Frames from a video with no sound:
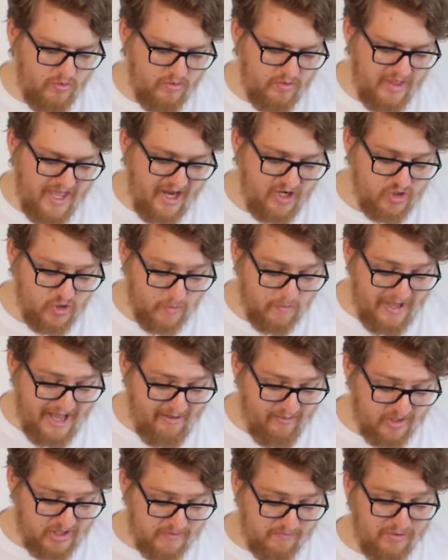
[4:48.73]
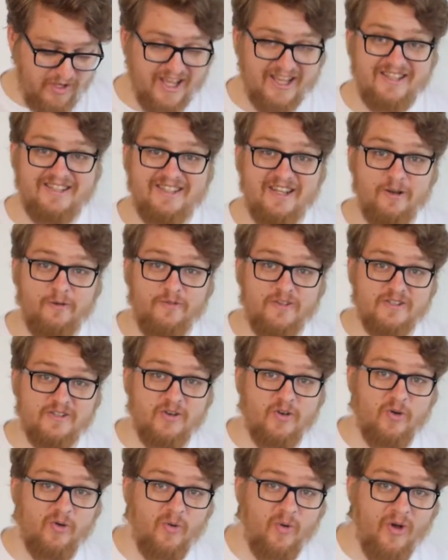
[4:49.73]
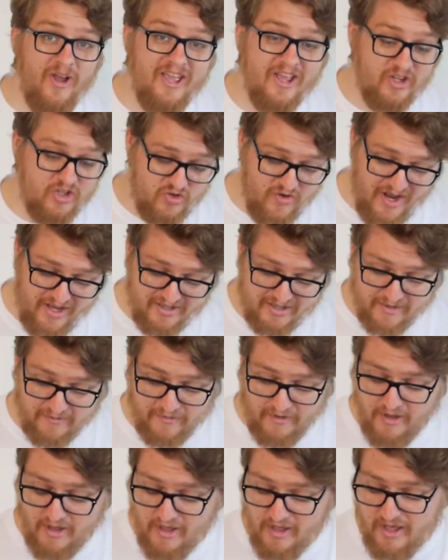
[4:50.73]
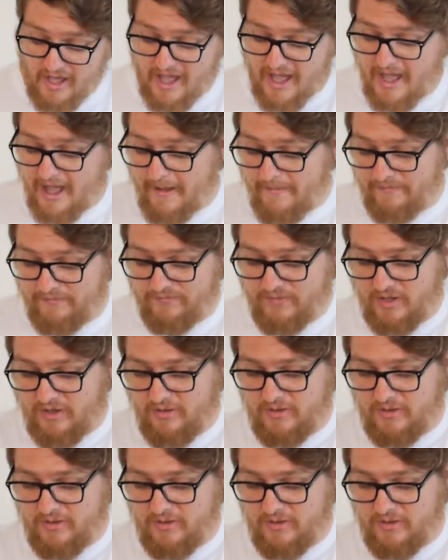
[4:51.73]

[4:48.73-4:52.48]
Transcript: the actual power supply itself is quite attractive, um,